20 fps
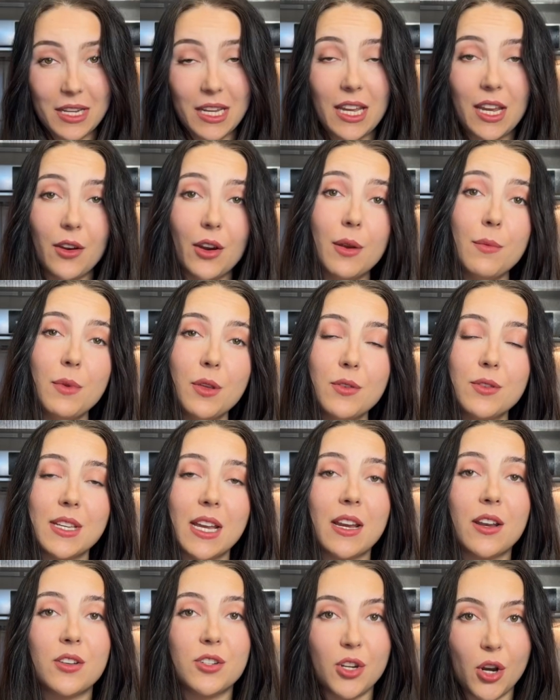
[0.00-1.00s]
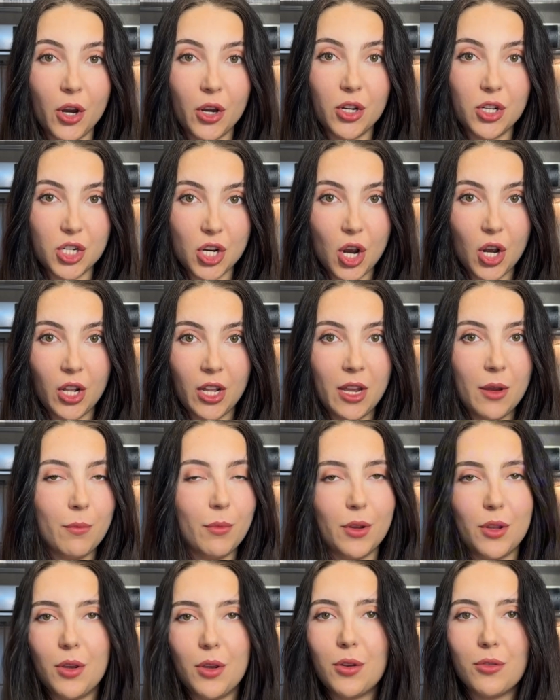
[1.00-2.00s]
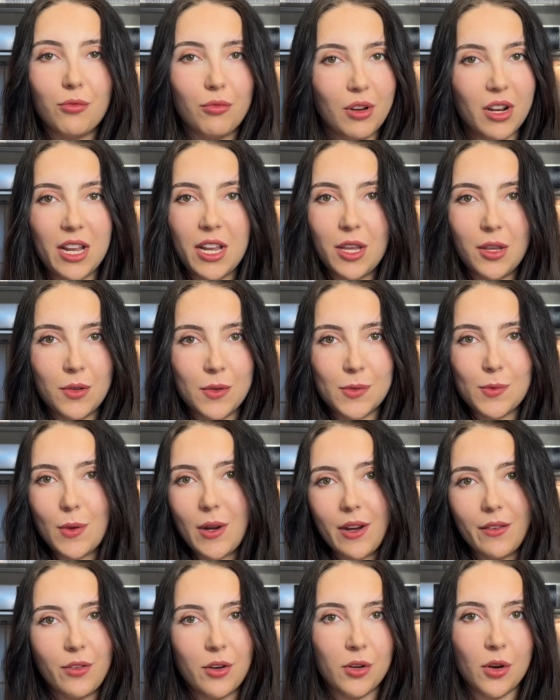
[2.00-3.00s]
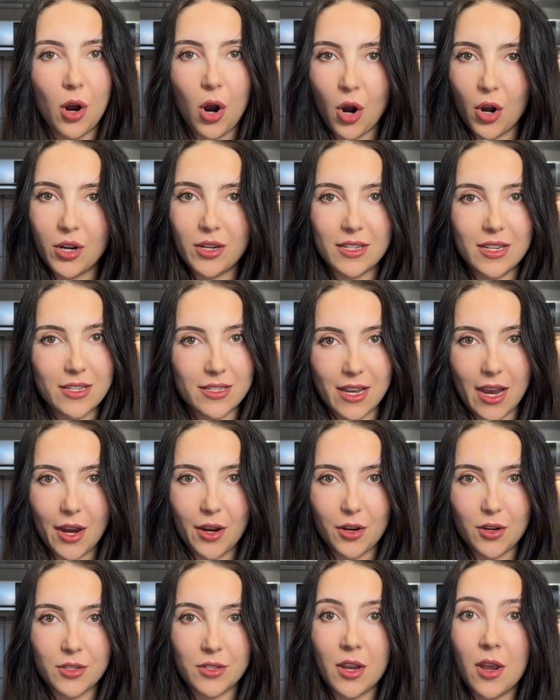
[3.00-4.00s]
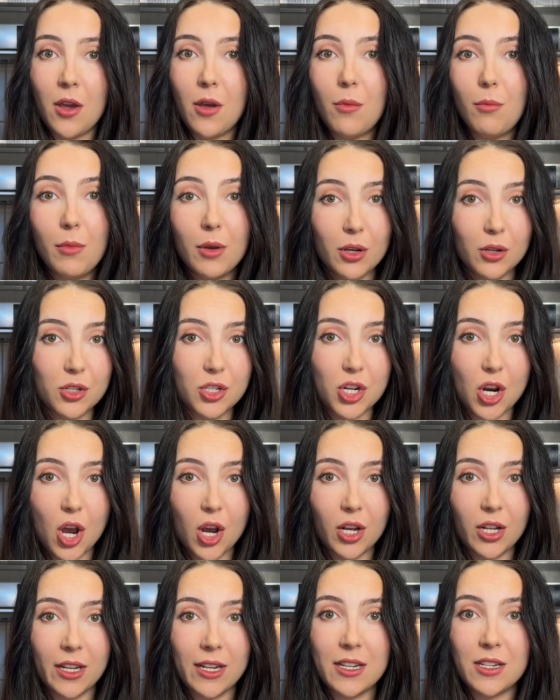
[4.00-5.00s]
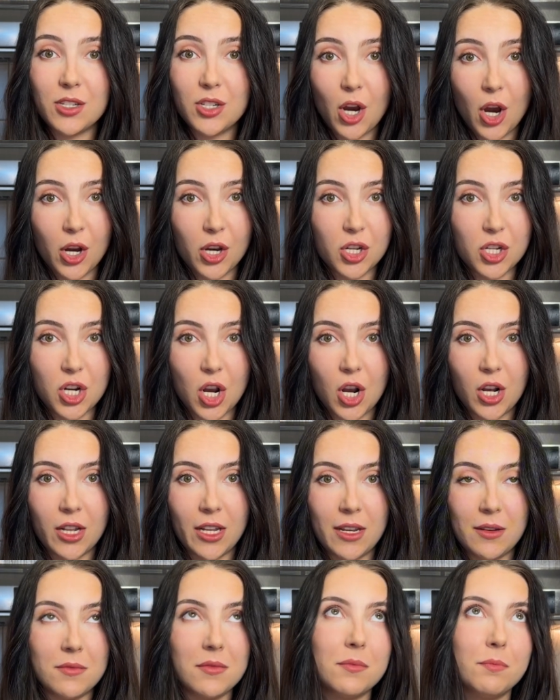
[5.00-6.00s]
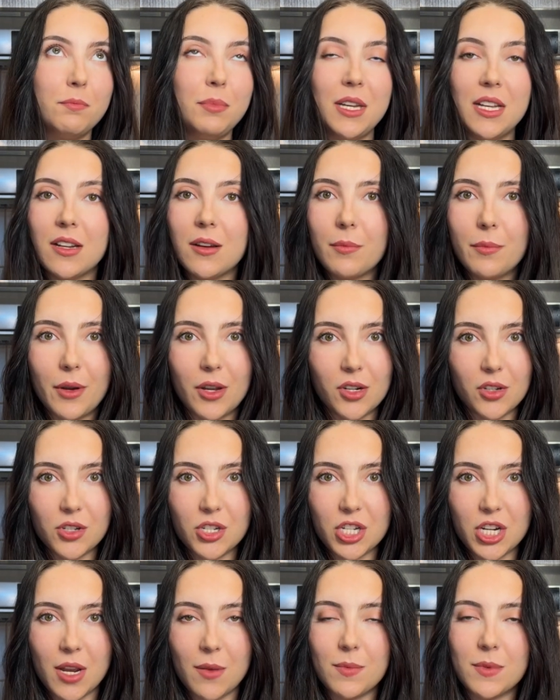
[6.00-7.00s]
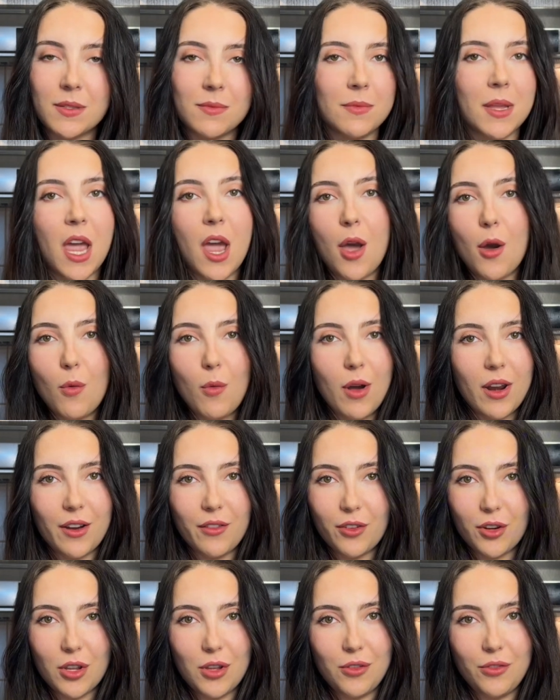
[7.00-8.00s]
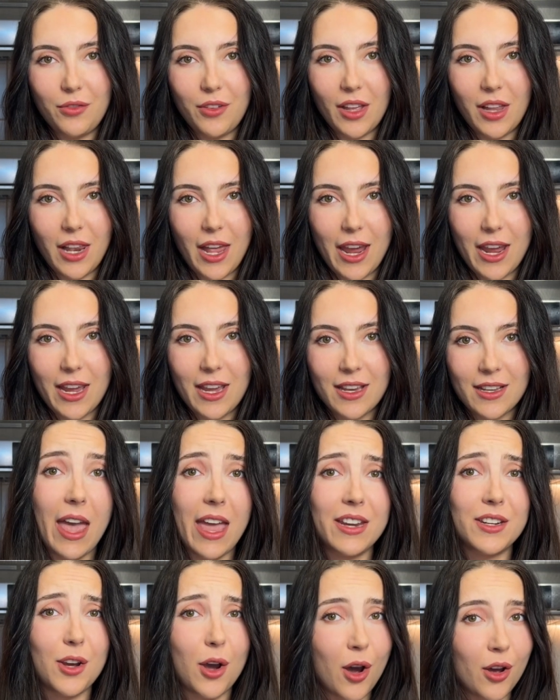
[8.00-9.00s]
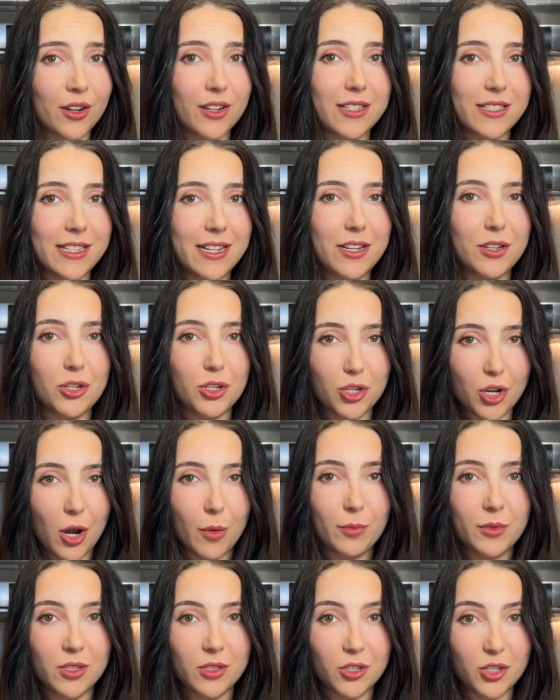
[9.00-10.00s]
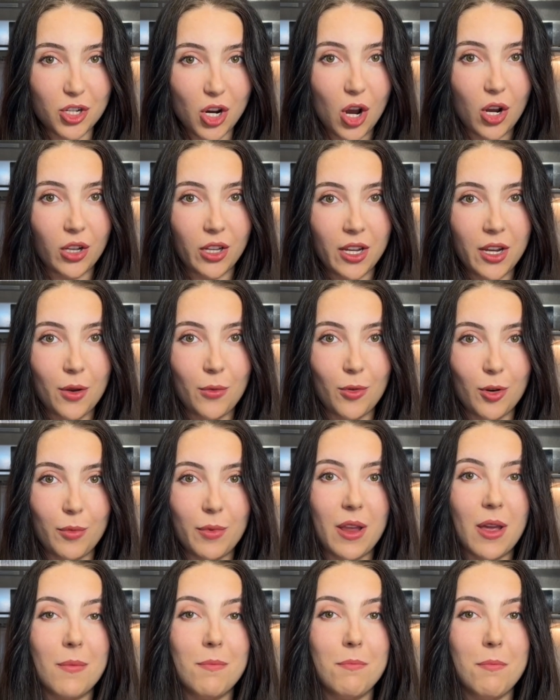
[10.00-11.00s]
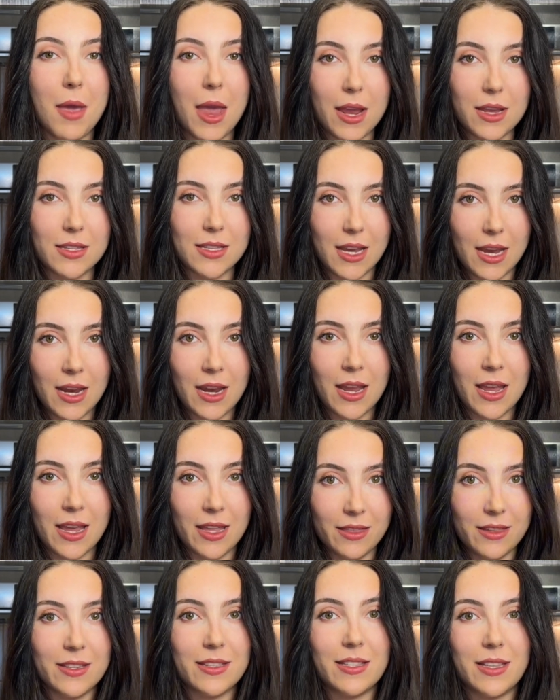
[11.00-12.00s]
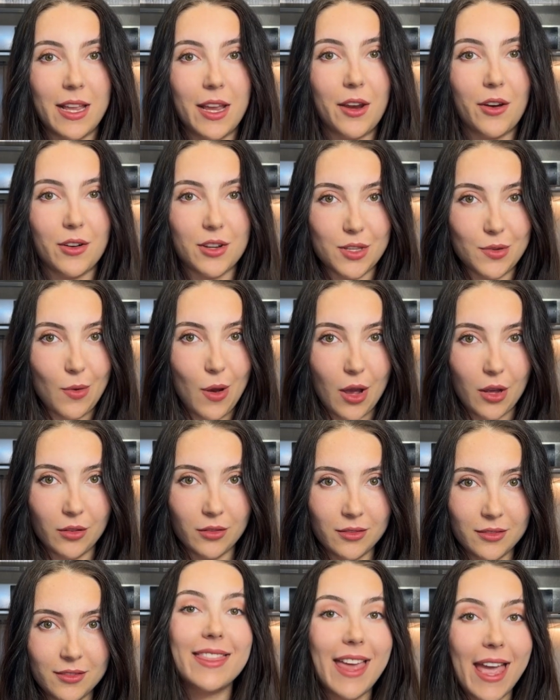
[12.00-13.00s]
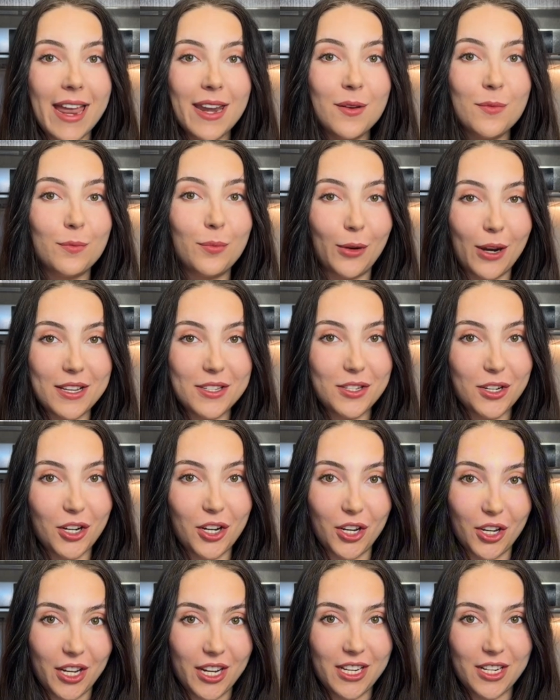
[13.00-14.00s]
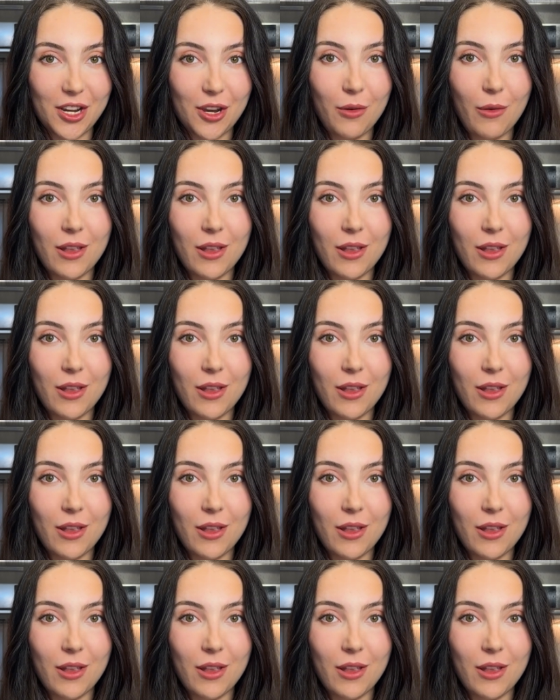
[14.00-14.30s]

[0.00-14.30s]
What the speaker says: Here I'm using a dark chocolate, but you could really use whatever your heart desires. Milk chocolate, dark chocolate, peanut butter chips, whatever you feel like. And honestly, chopped chocolate would be amazing in this layer as well. Then press your cookie dough